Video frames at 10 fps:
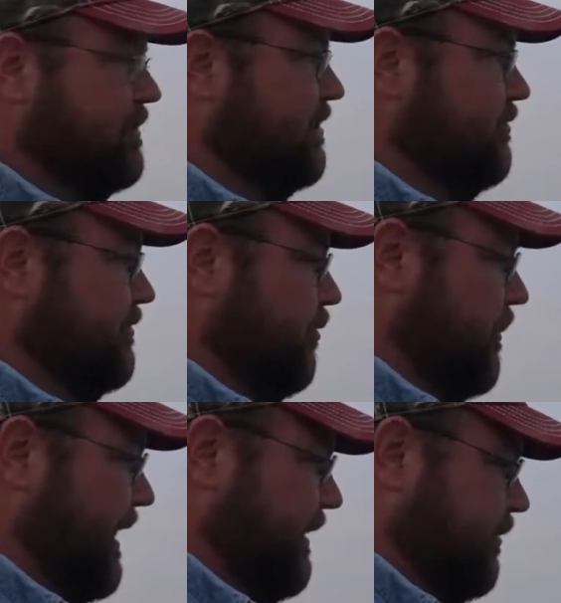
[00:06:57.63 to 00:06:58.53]
we go into a
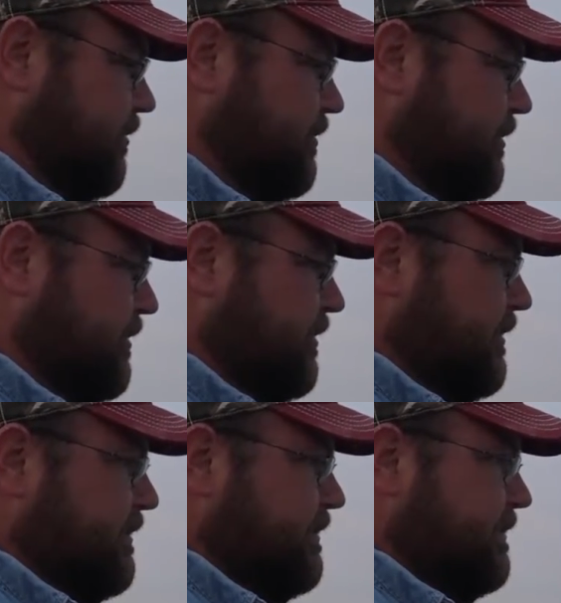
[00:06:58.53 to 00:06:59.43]
minor.
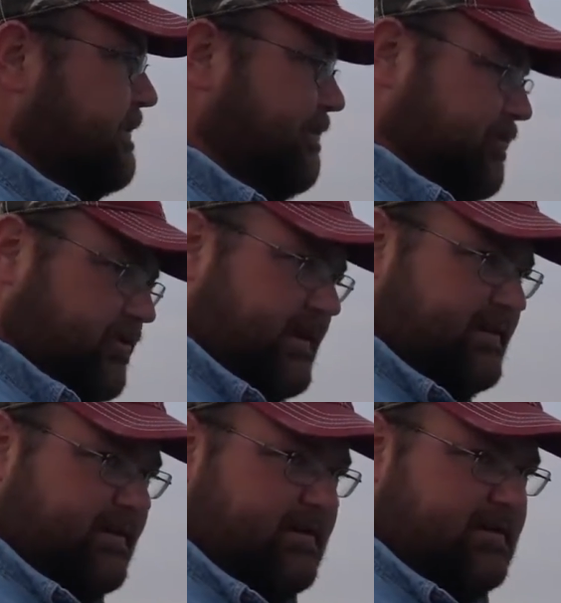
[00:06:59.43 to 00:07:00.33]
And when you
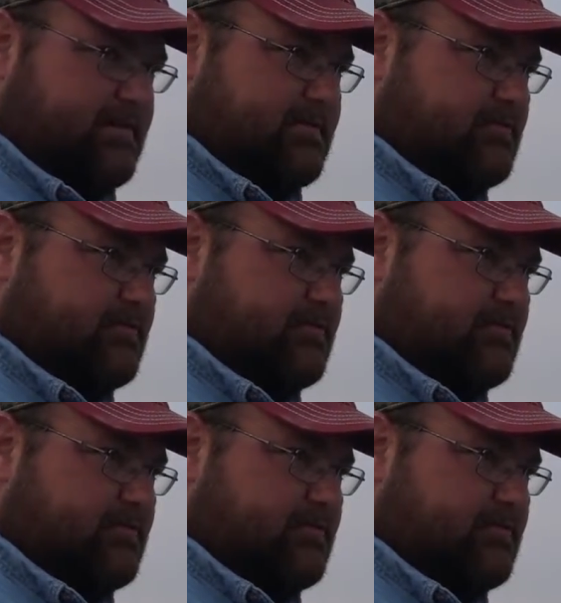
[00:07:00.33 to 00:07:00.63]
get the